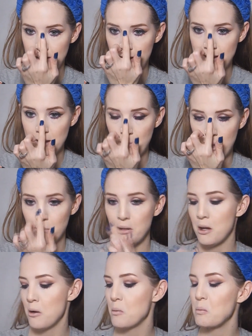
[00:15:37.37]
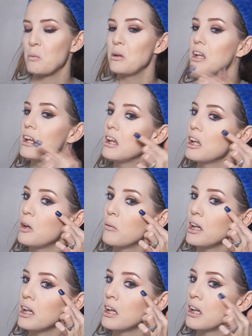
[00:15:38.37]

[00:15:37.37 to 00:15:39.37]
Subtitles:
just to make me really glowy.